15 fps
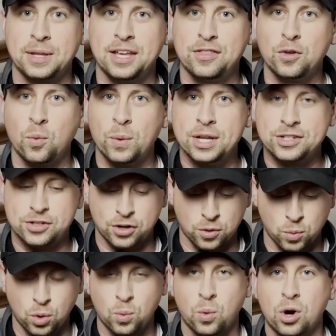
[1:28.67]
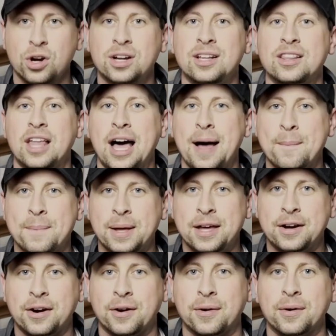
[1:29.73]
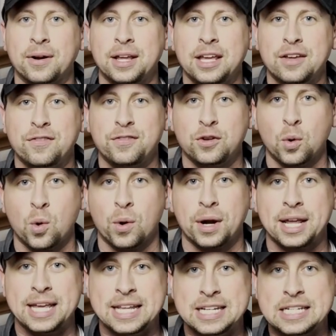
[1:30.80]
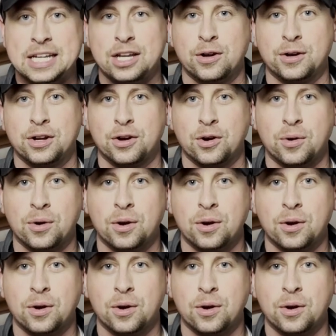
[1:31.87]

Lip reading: in the winter will work a lot better if your interior